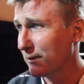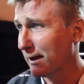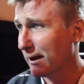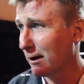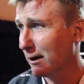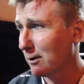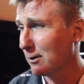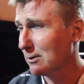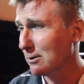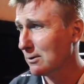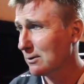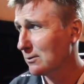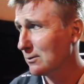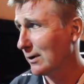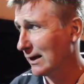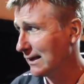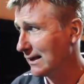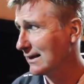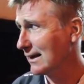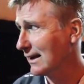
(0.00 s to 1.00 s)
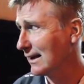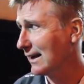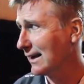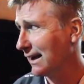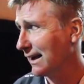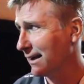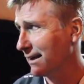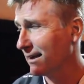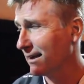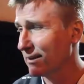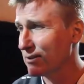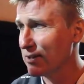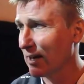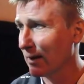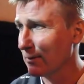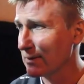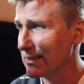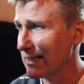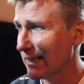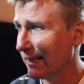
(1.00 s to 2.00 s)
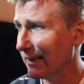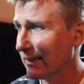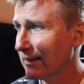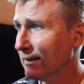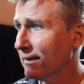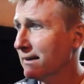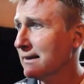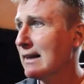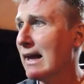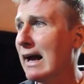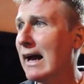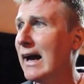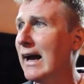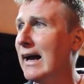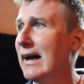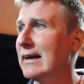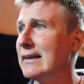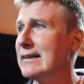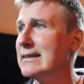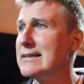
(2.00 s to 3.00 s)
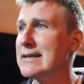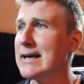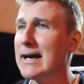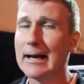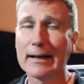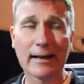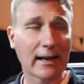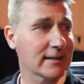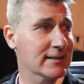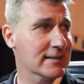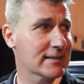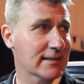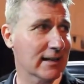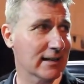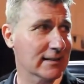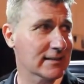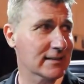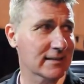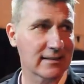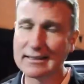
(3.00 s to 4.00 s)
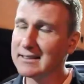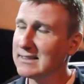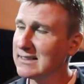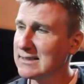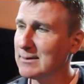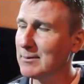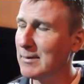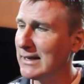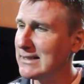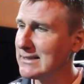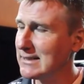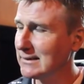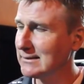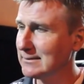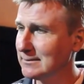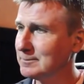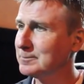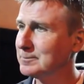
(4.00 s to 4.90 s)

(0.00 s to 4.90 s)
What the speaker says: You know, winning the league, into the Champions League, and it's amazing.